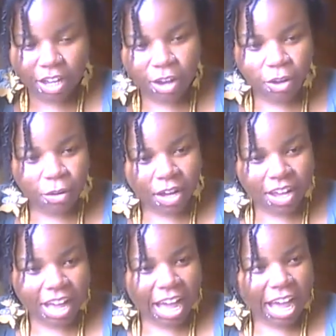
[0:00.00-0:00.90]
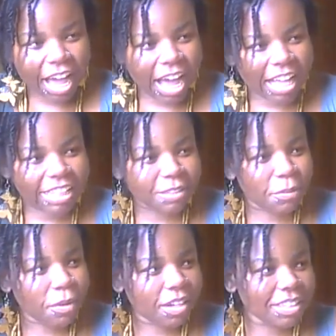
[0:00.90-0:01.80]
So,
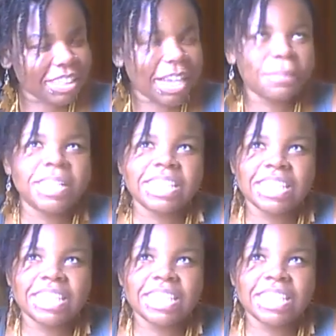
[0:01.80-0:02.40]
Did I miss